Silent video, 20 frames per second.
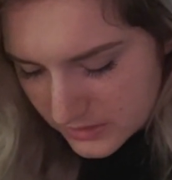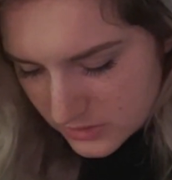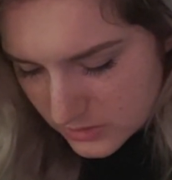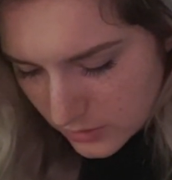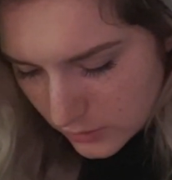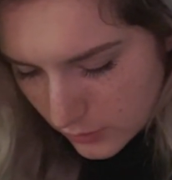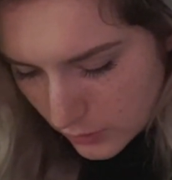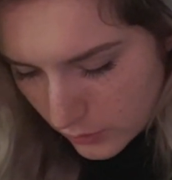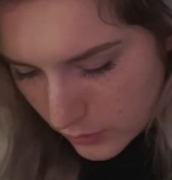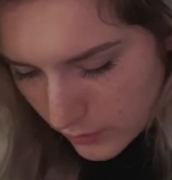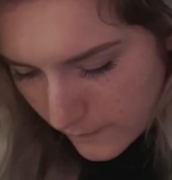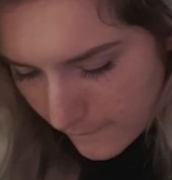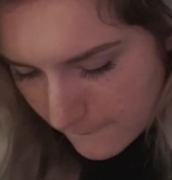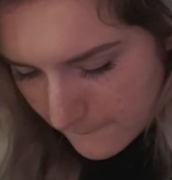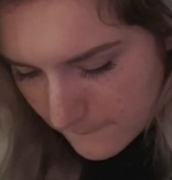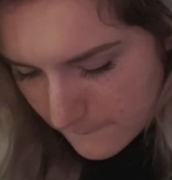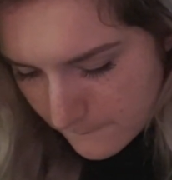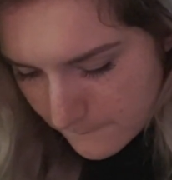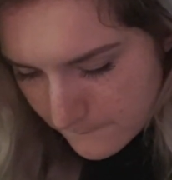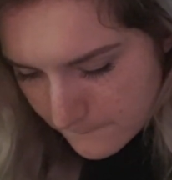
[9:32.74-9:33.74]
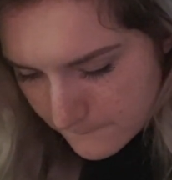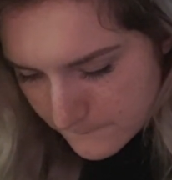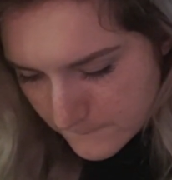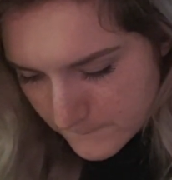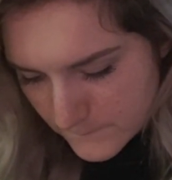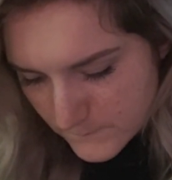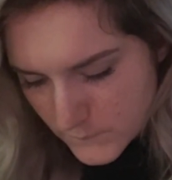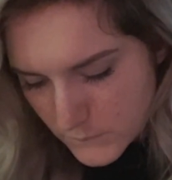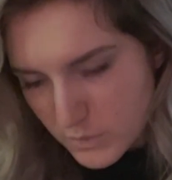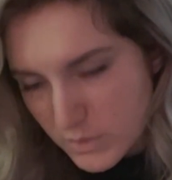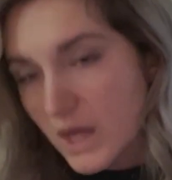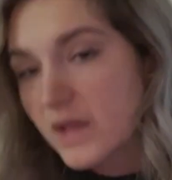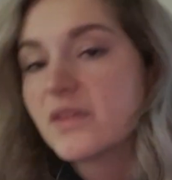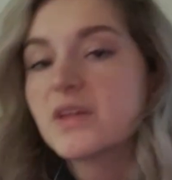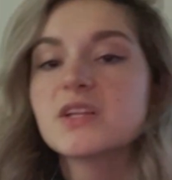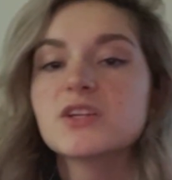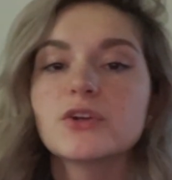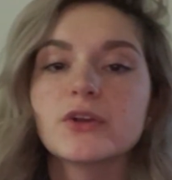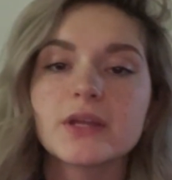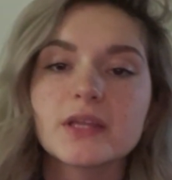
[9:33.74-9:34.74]
So,
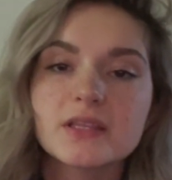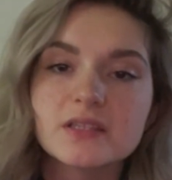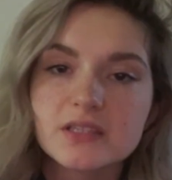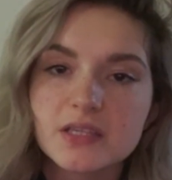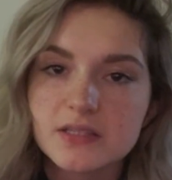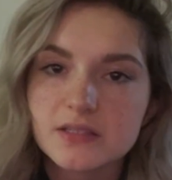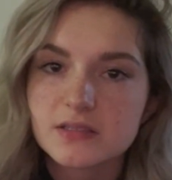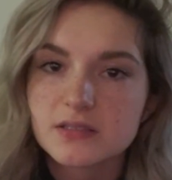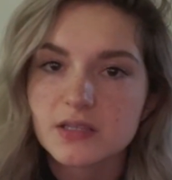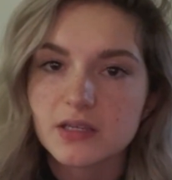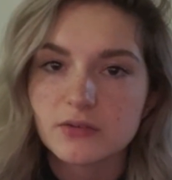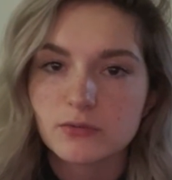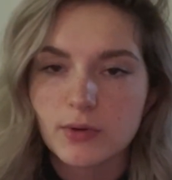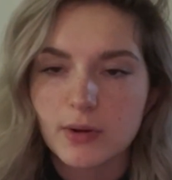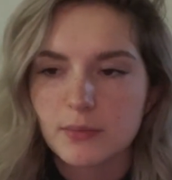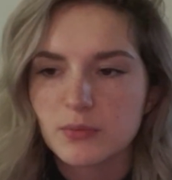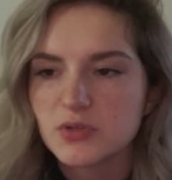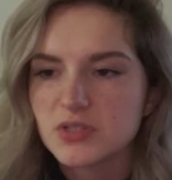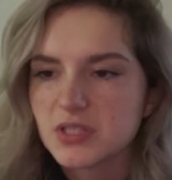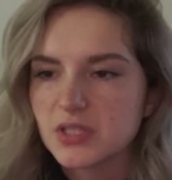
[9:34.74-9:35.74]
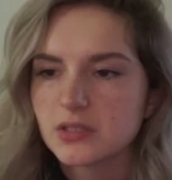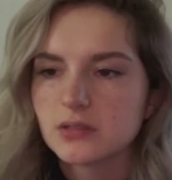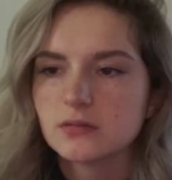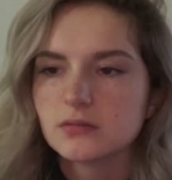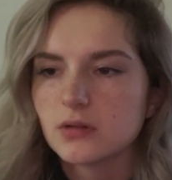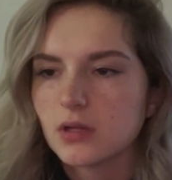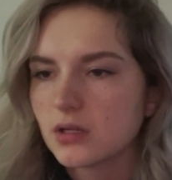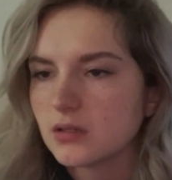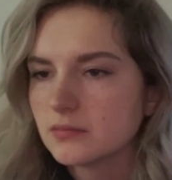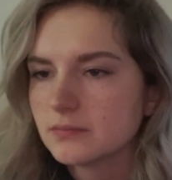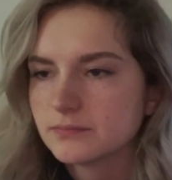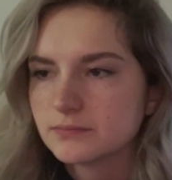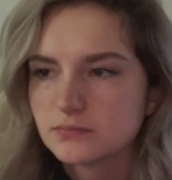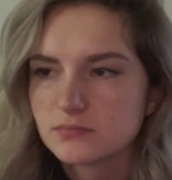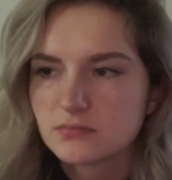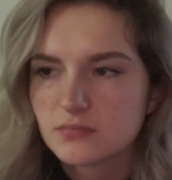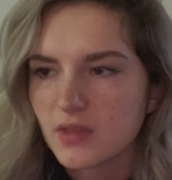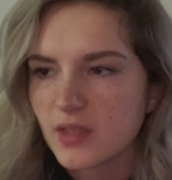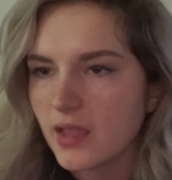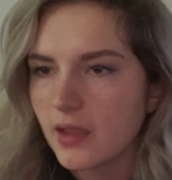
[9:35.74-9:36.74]
and then your incense can represent
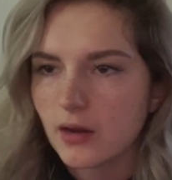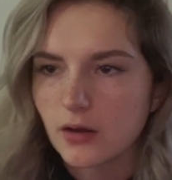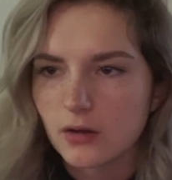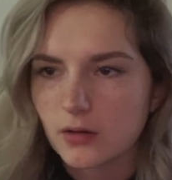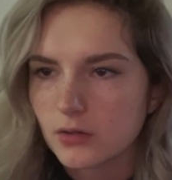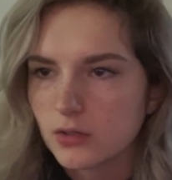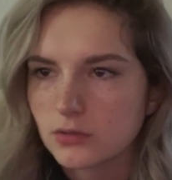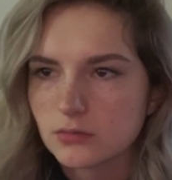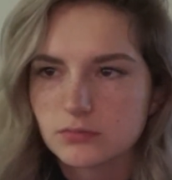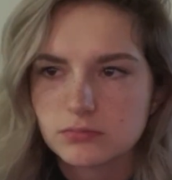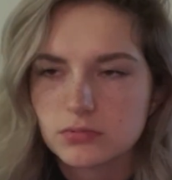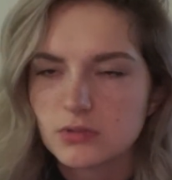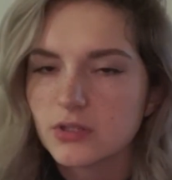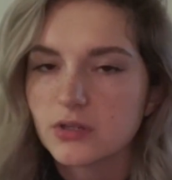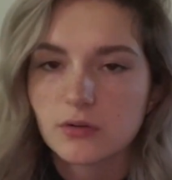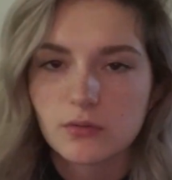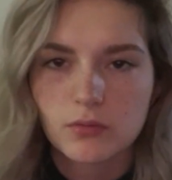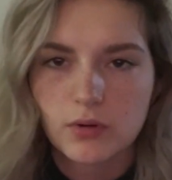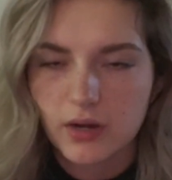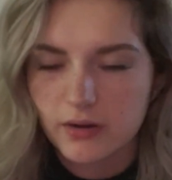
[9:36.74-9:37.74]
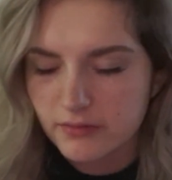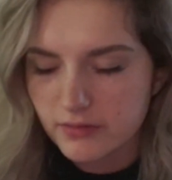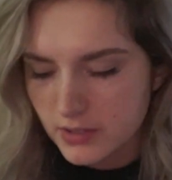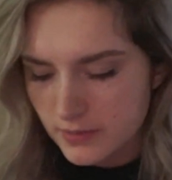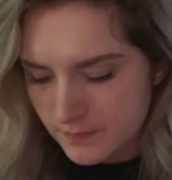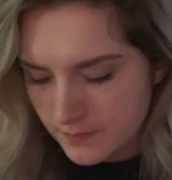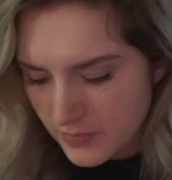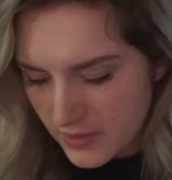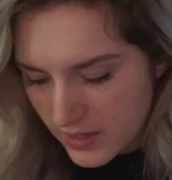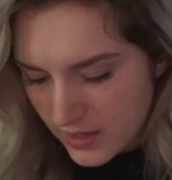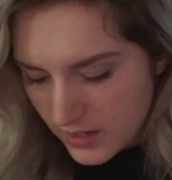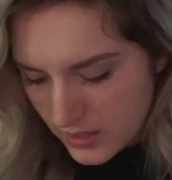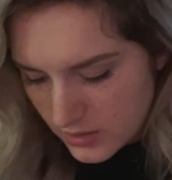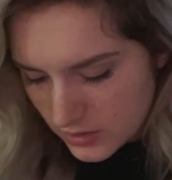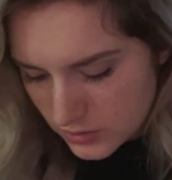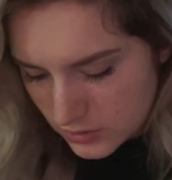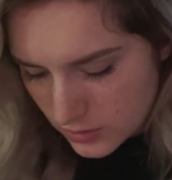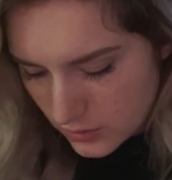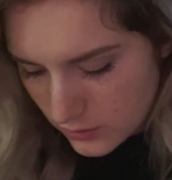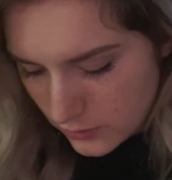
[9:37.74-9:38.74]
air or whatever.
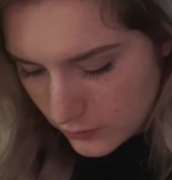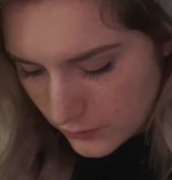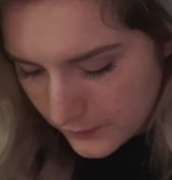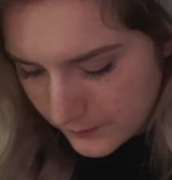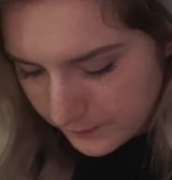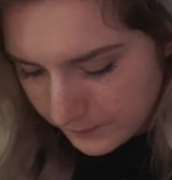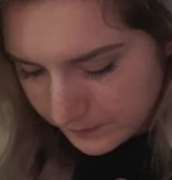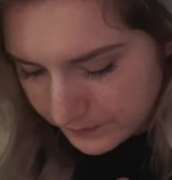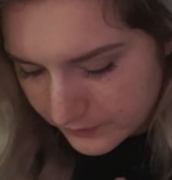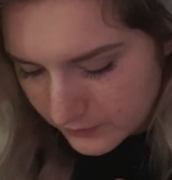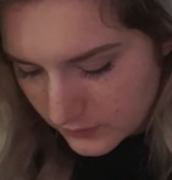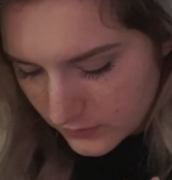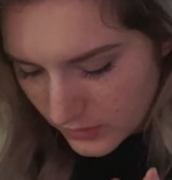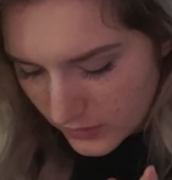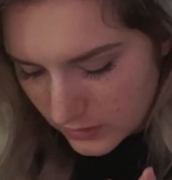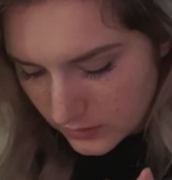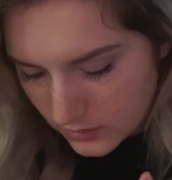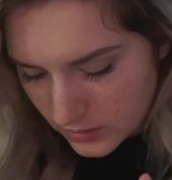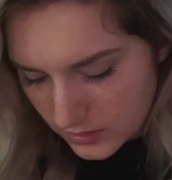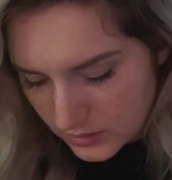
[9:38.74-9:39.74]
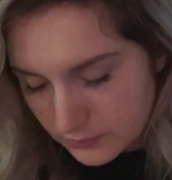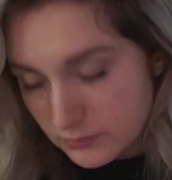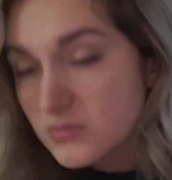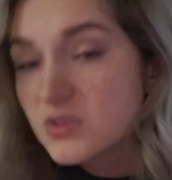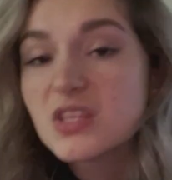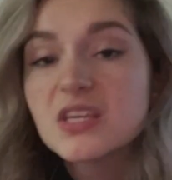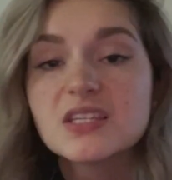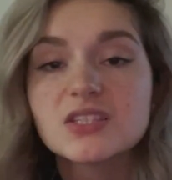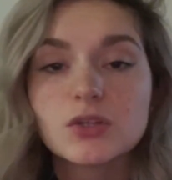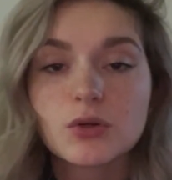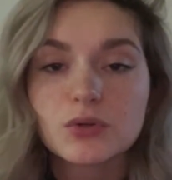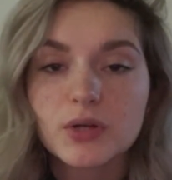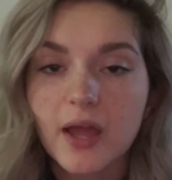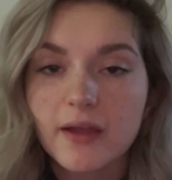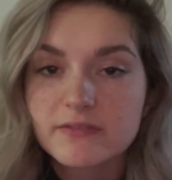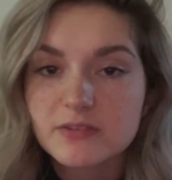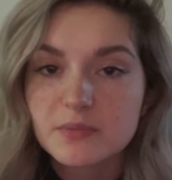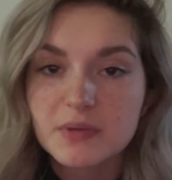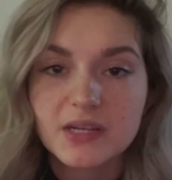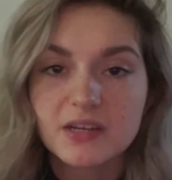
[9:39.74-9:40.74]
So these don't
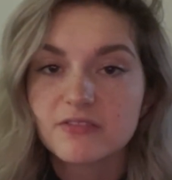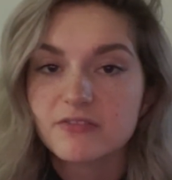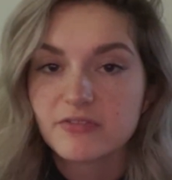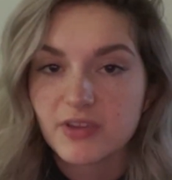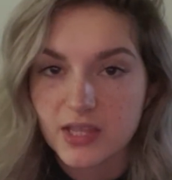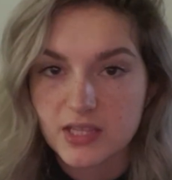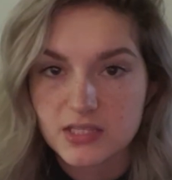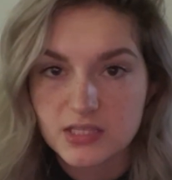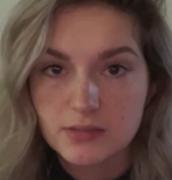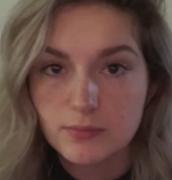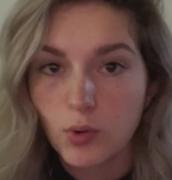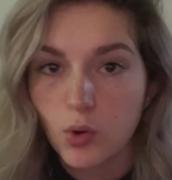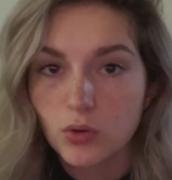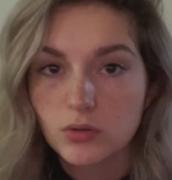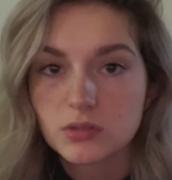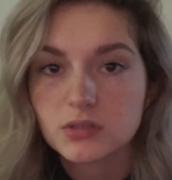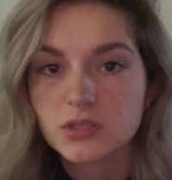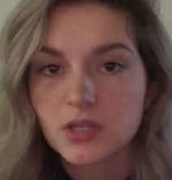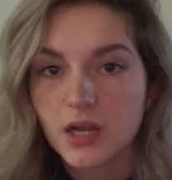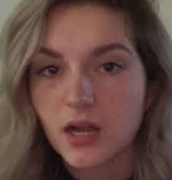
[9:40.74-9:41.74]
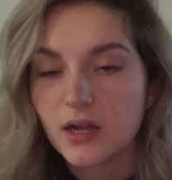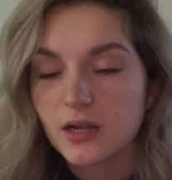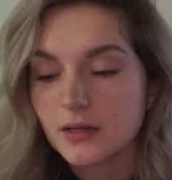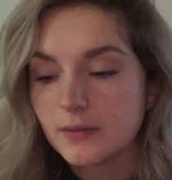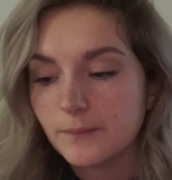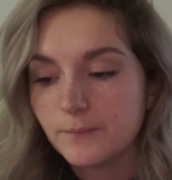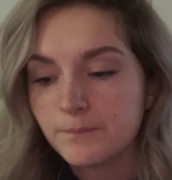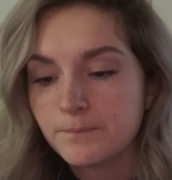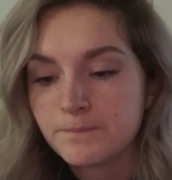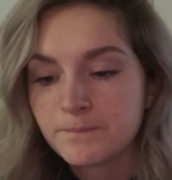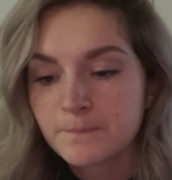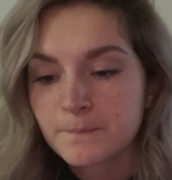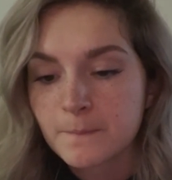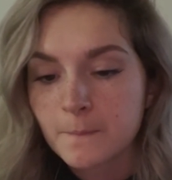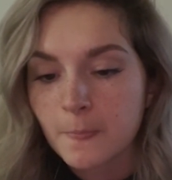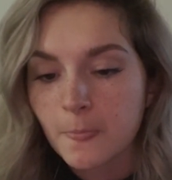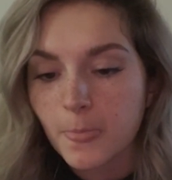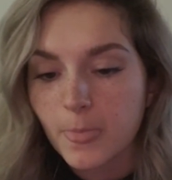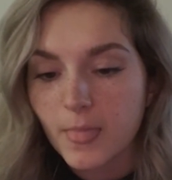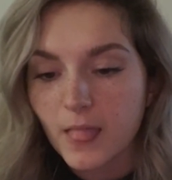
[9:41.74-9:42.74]
have to be any fancy bowls.
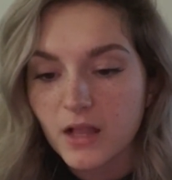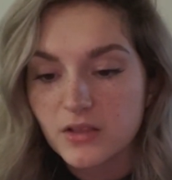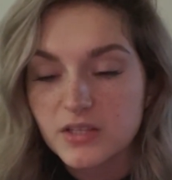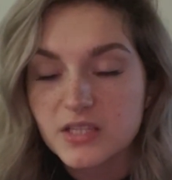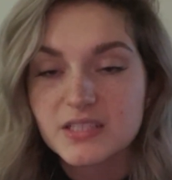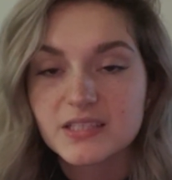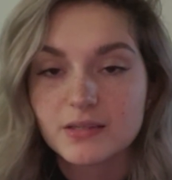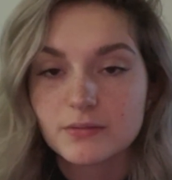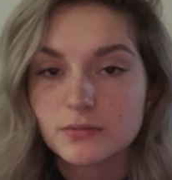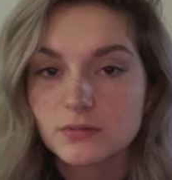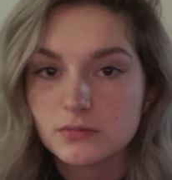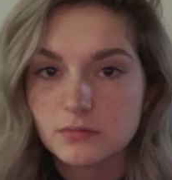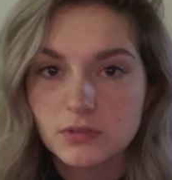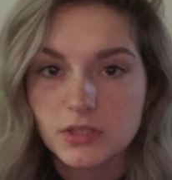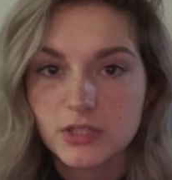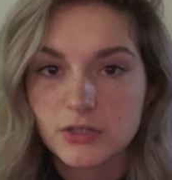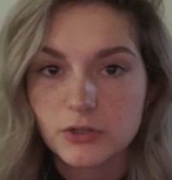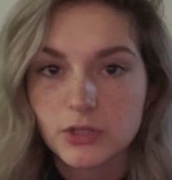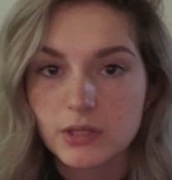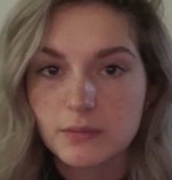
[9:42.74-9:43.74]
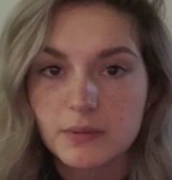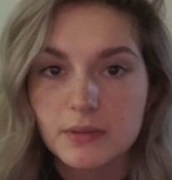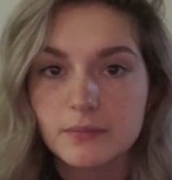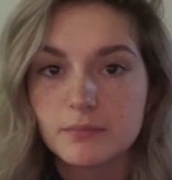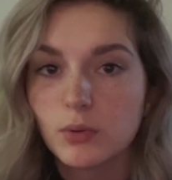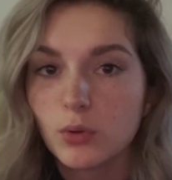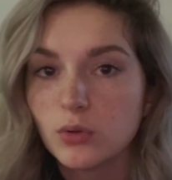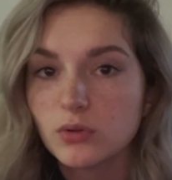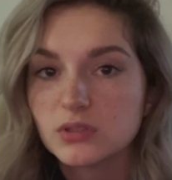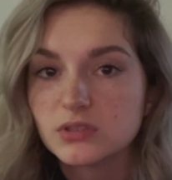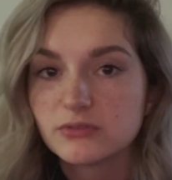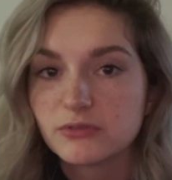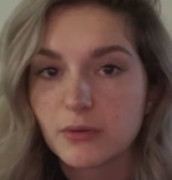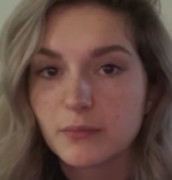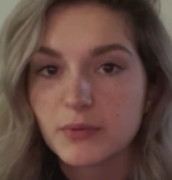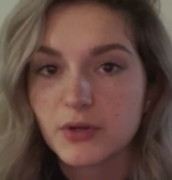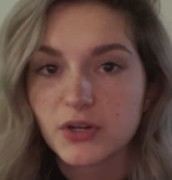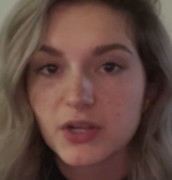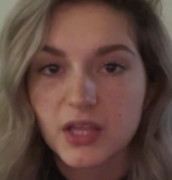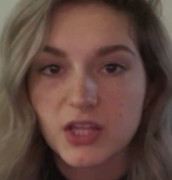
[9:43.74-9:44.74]
These can literally be bowls
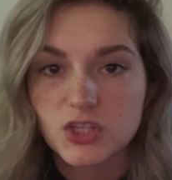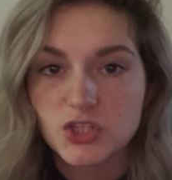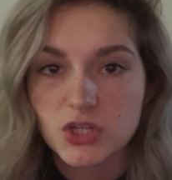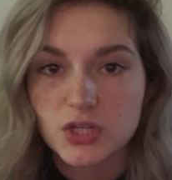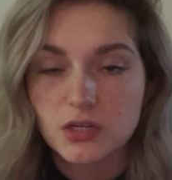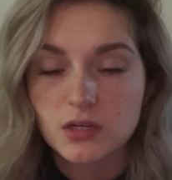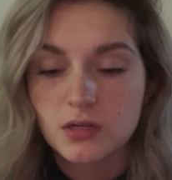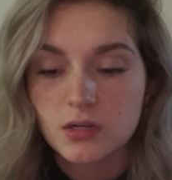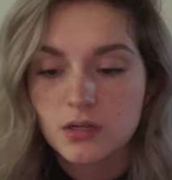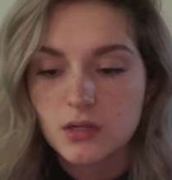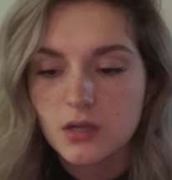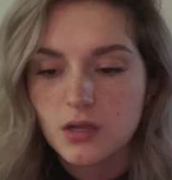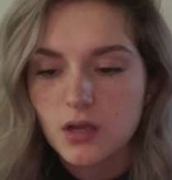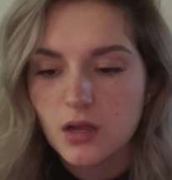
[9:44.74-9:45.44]
from your kitchen,